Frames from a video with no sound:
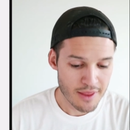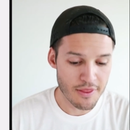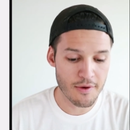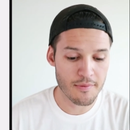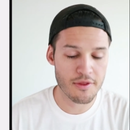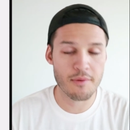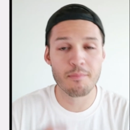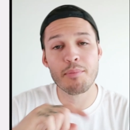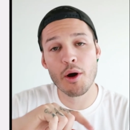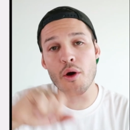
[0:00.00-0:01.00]
The, the
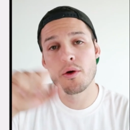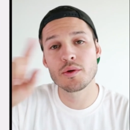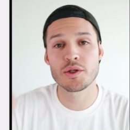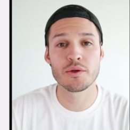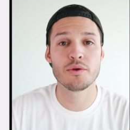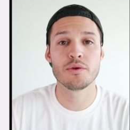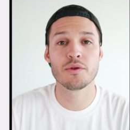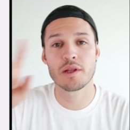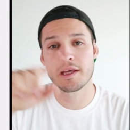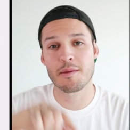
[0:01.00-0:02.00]
bow
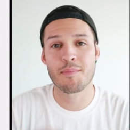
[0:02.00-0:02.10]
to like